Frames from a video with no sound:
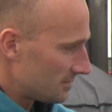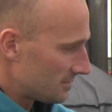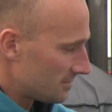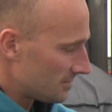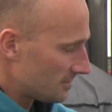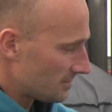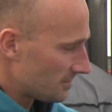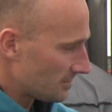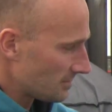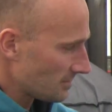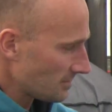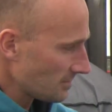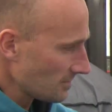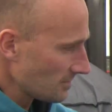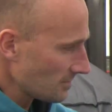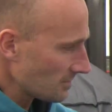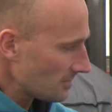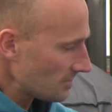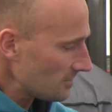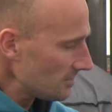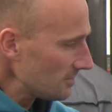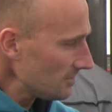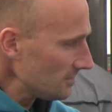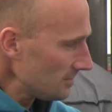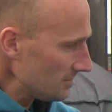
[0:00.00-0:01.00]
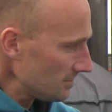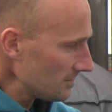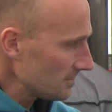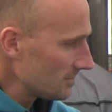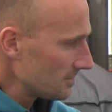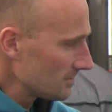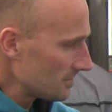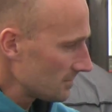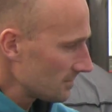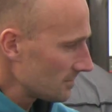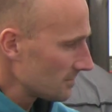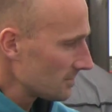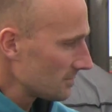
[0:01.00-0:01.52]

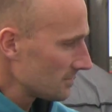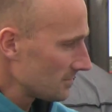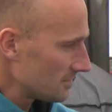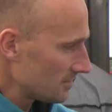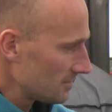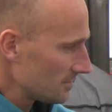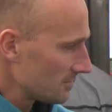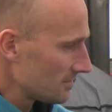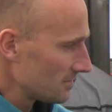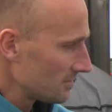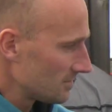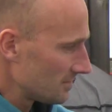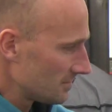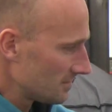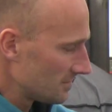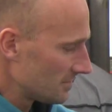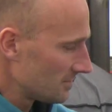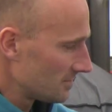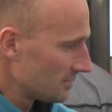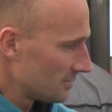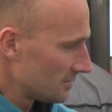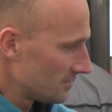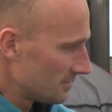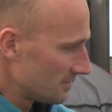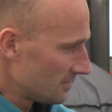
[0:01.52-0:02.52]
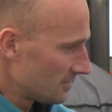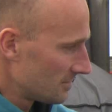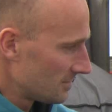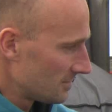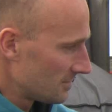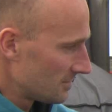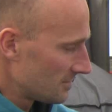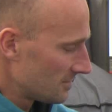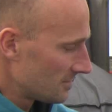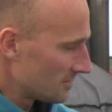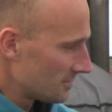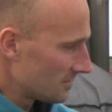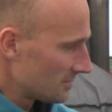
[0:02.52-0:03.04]

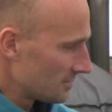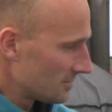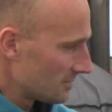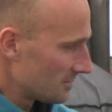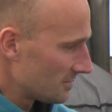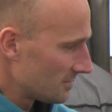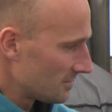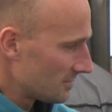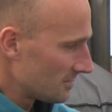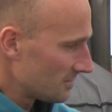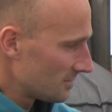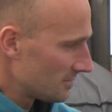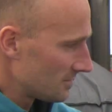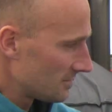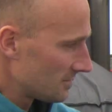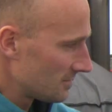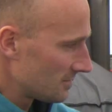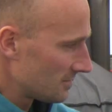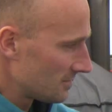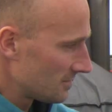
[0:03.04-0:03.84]
(silent)